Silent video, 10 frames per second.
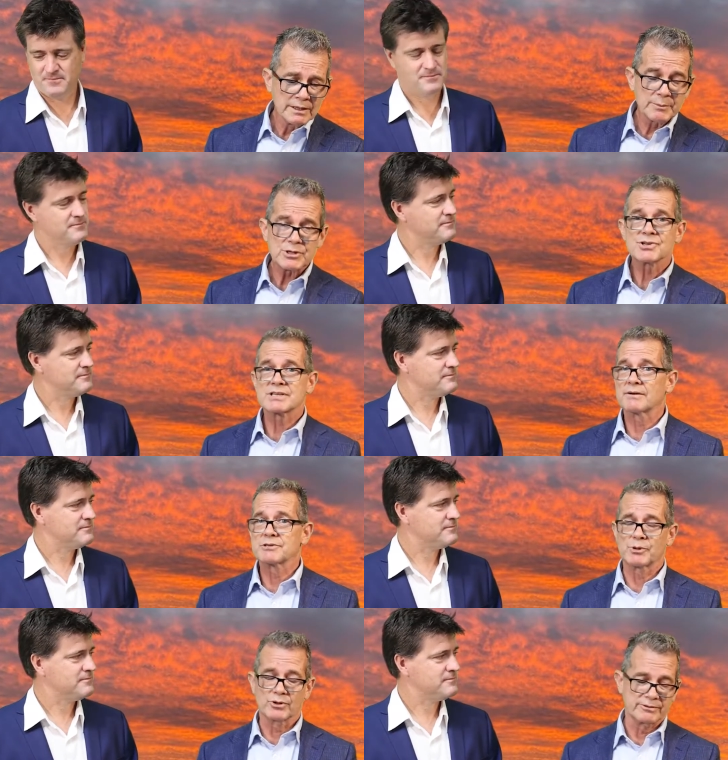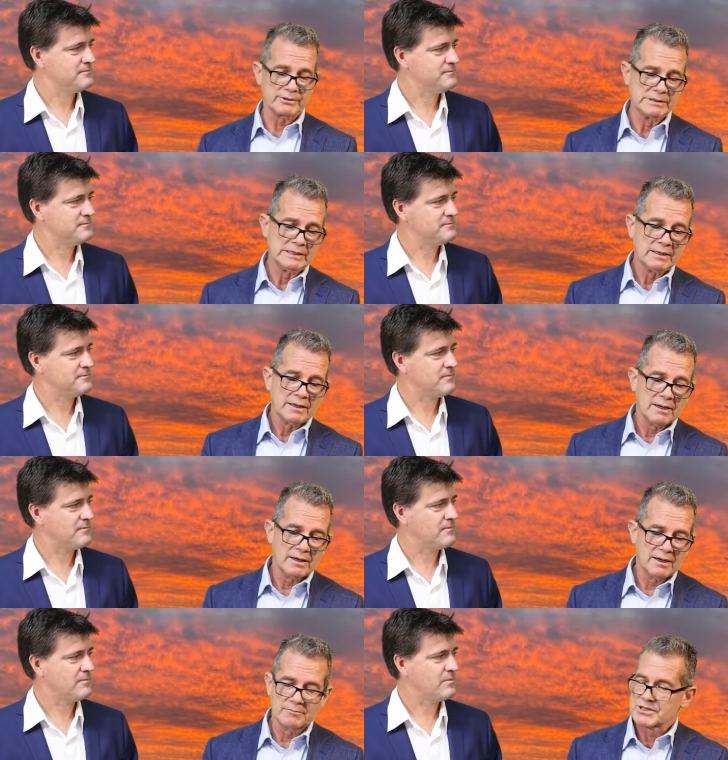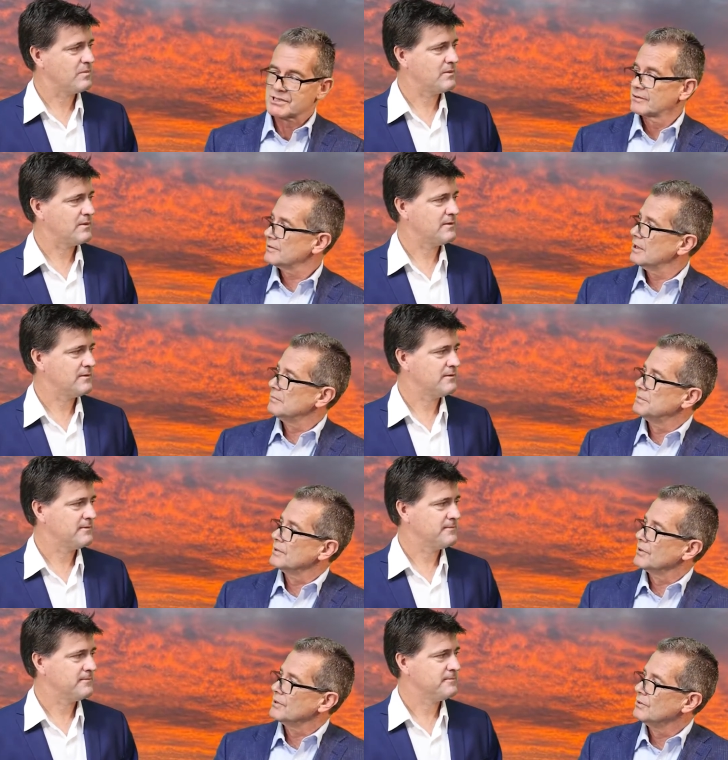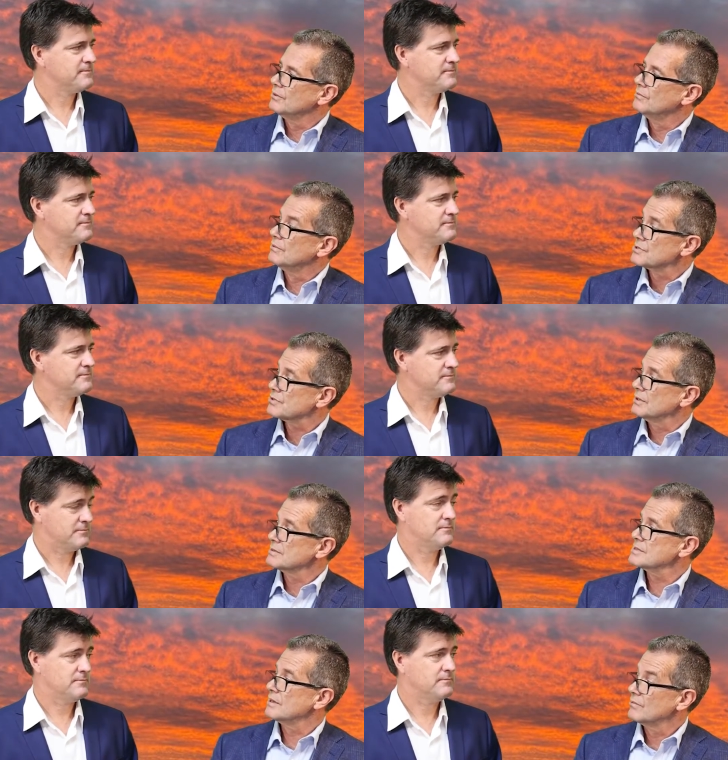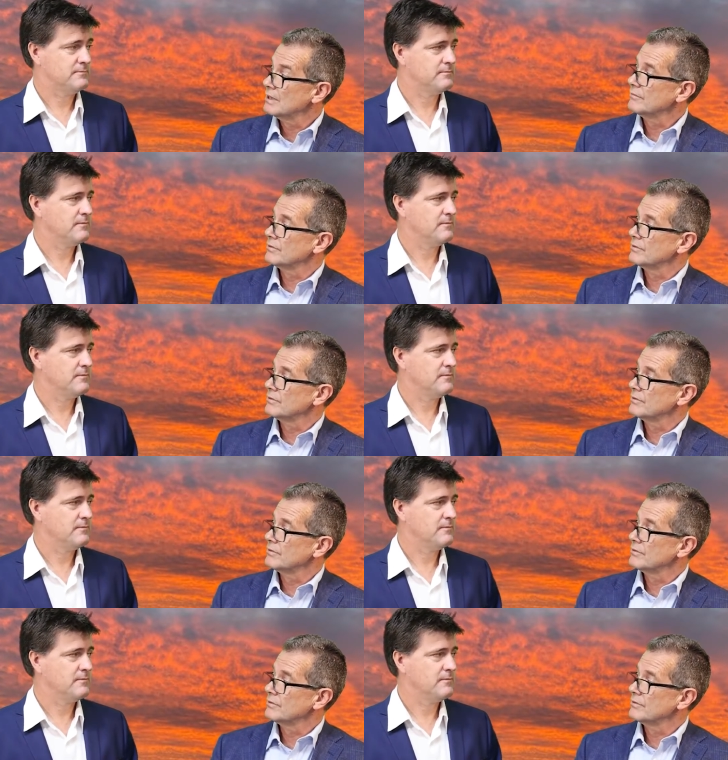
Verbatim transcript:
Speaker 1: The beach itself is beautiful. Um, the surf club and the new restaurants have really